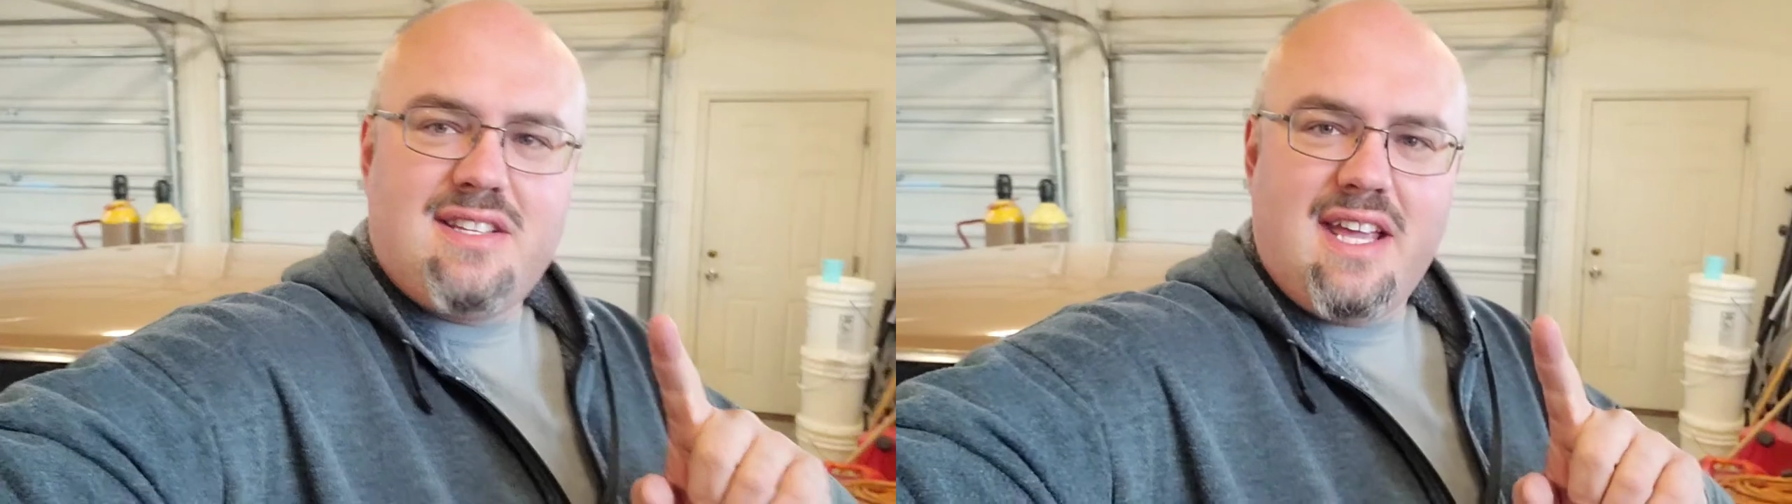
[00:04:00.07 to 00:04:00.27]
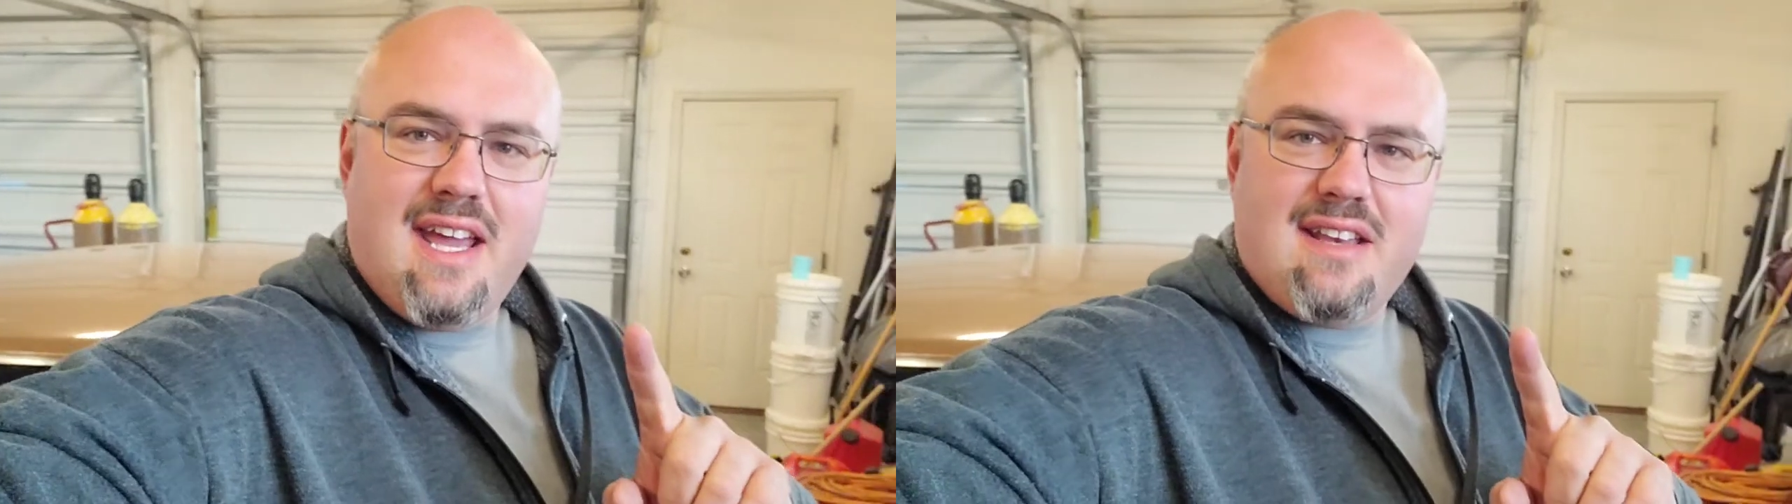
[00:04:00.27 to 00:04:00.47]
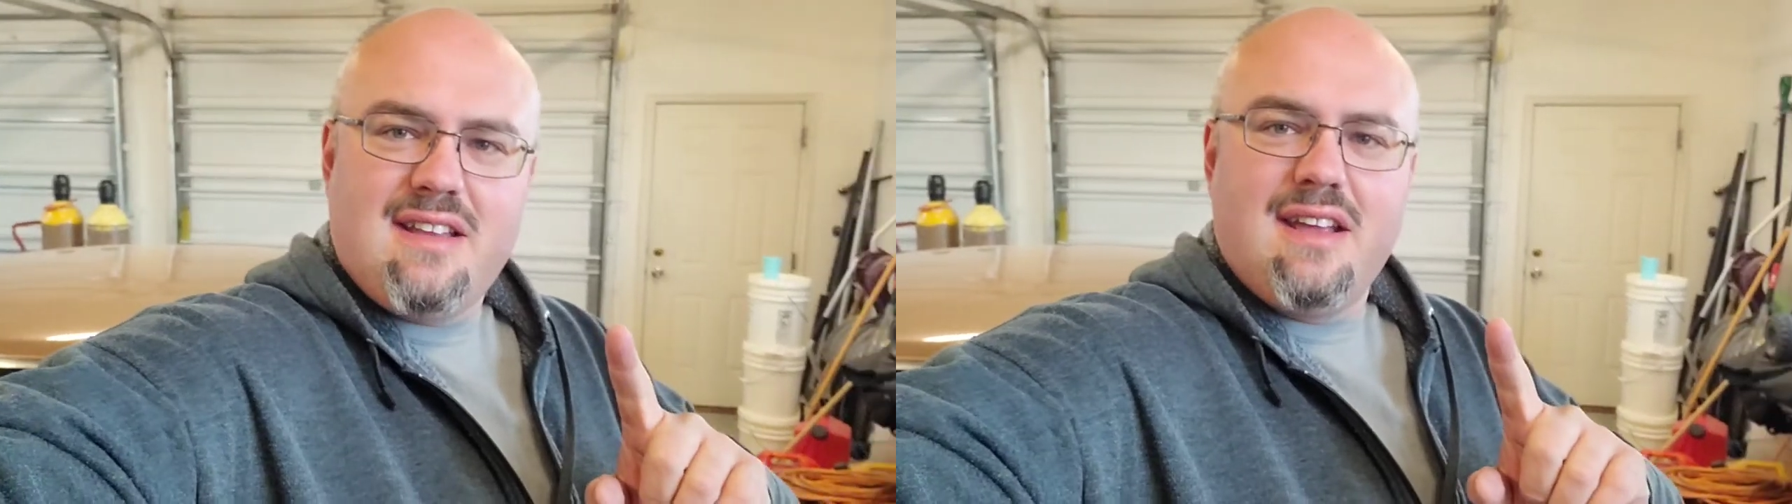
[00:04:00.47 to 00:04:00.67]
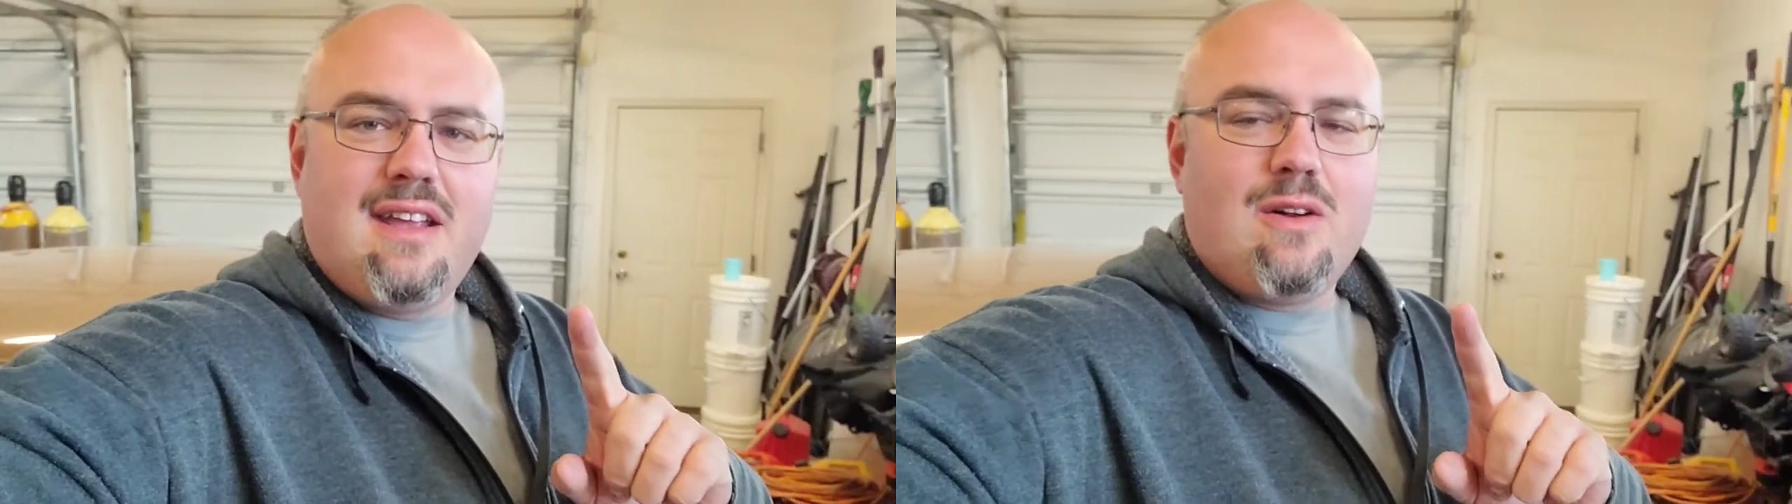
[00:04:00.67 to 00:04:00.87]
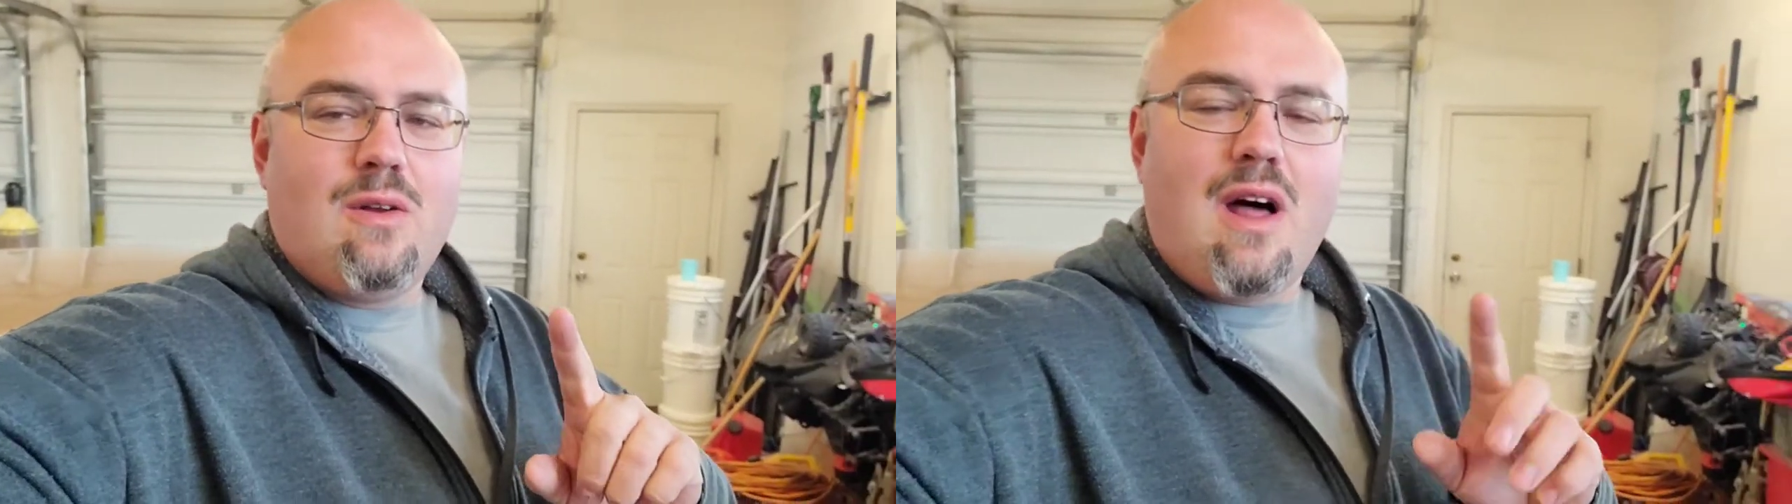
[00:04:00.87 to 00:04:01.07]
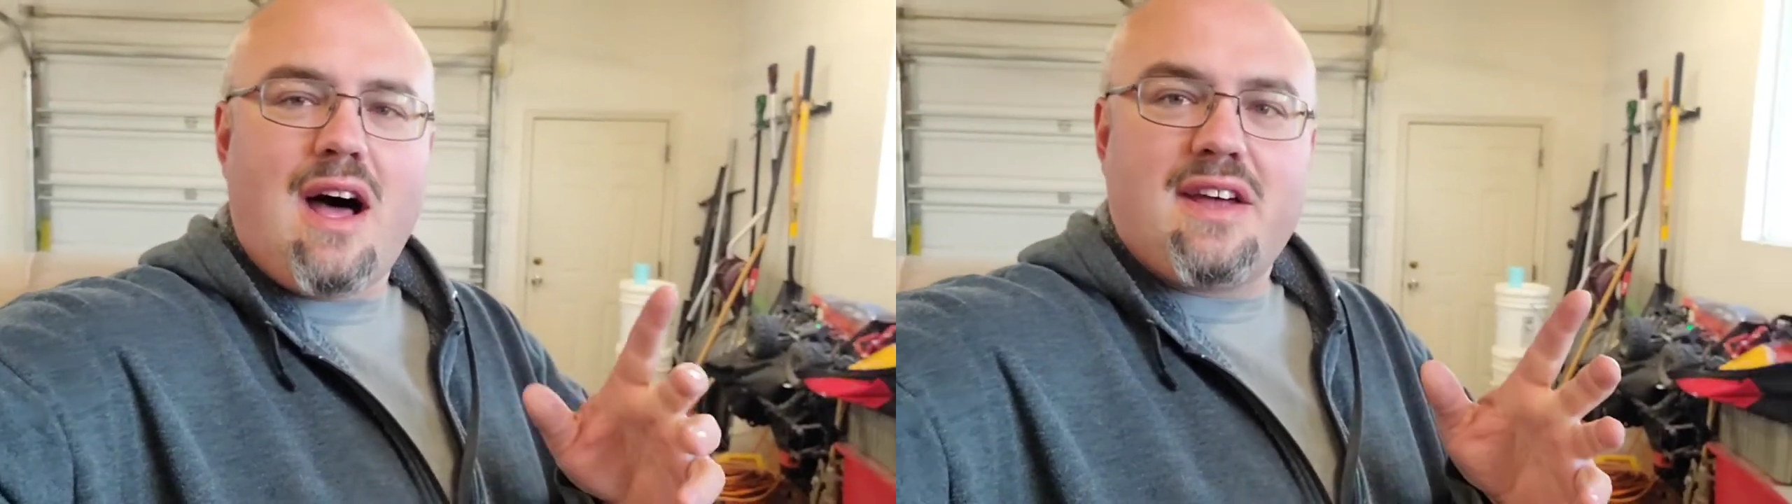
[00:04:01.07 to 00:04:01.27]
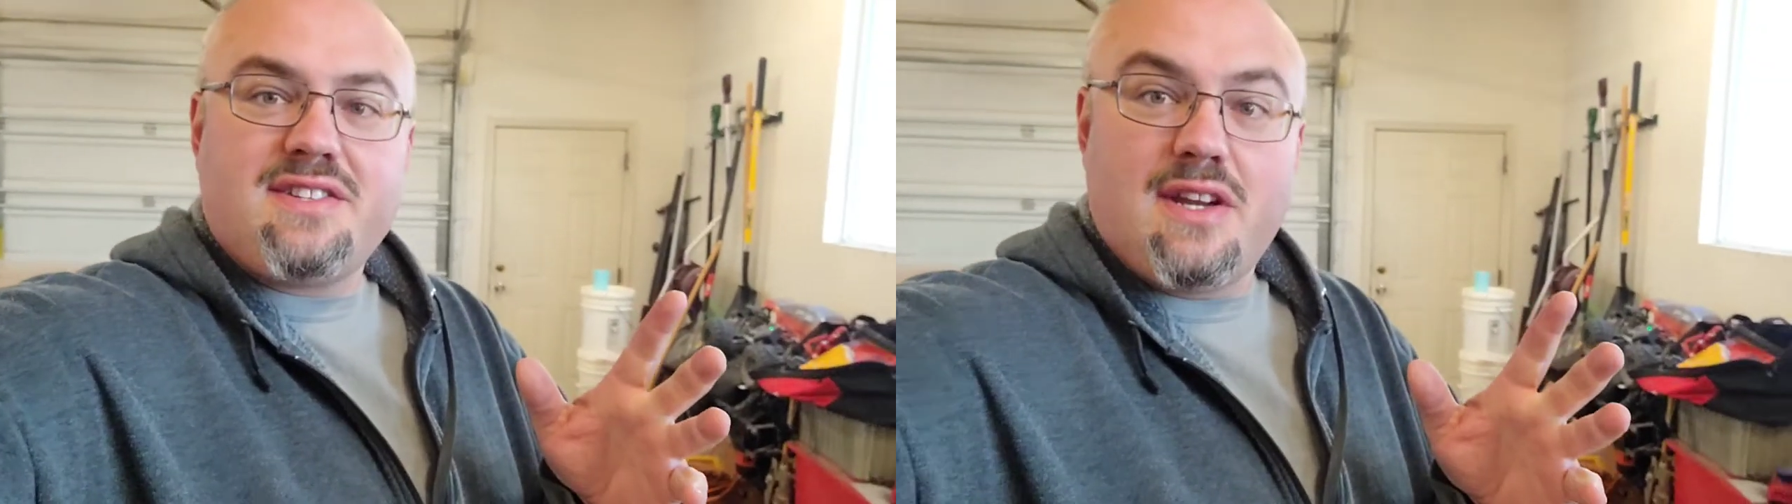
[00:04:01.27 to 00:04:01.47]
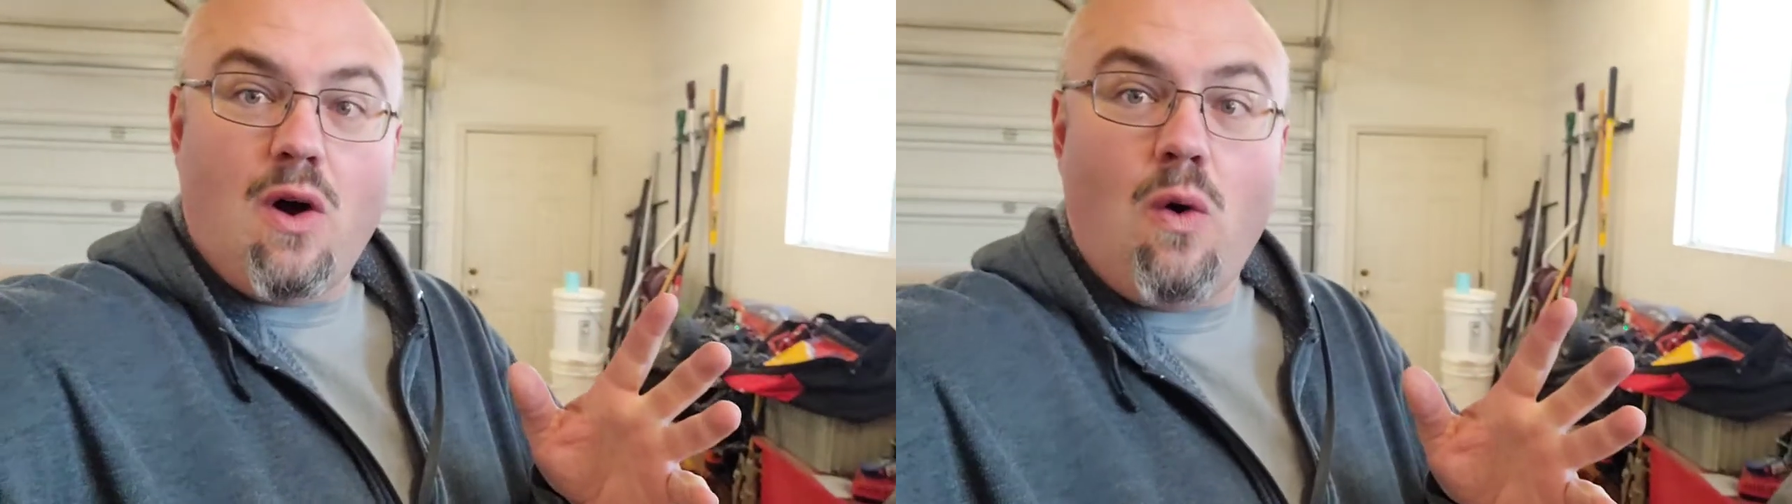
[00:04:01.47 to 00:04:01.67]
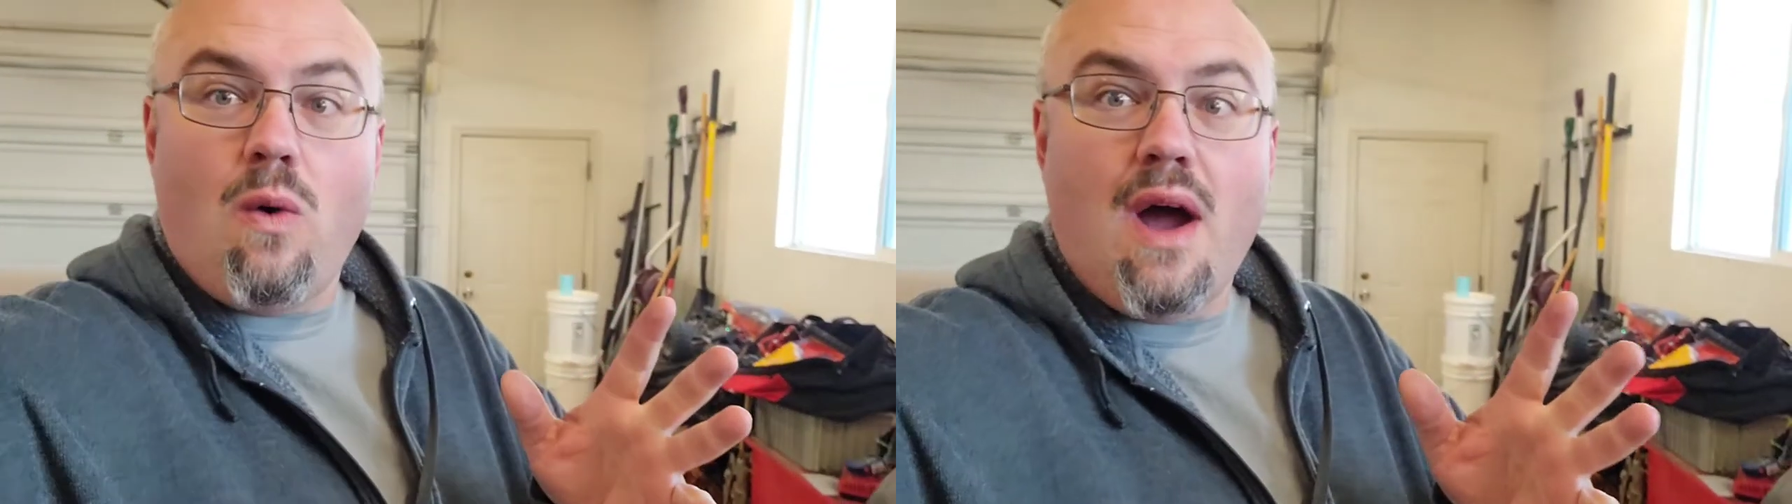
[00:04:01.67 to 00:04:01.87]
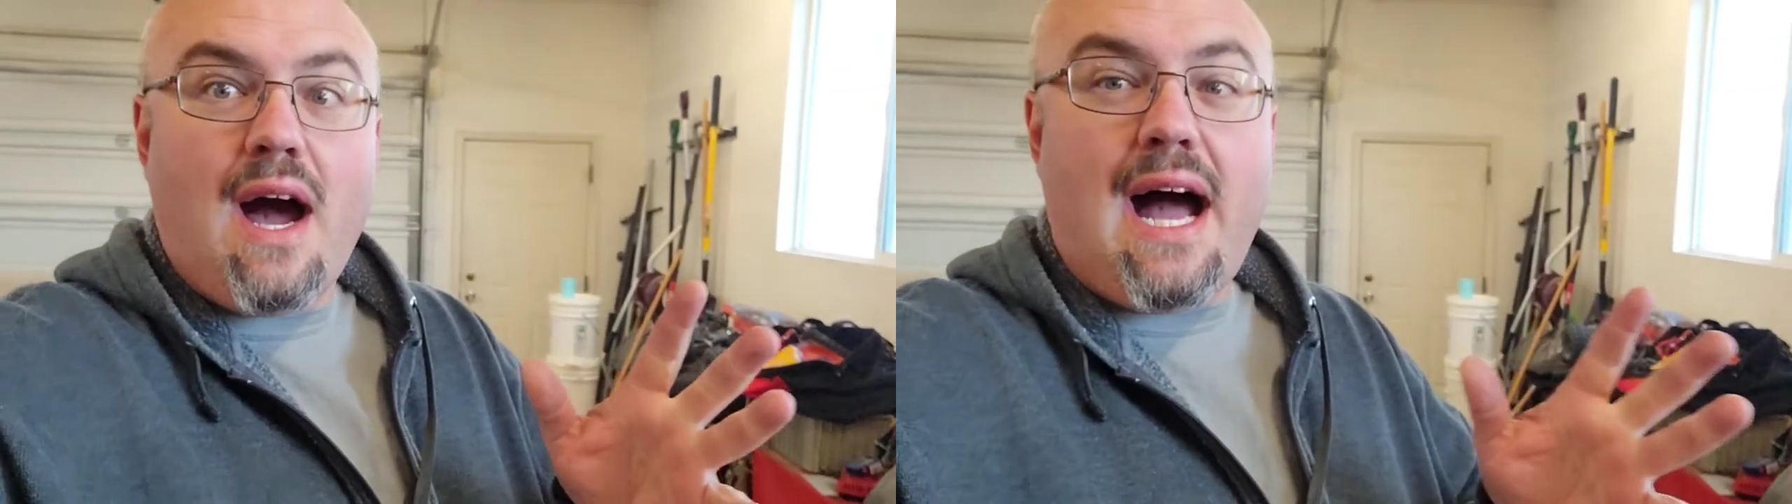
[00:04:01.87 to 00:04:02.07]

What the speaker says: to get, you know, lost and, oh,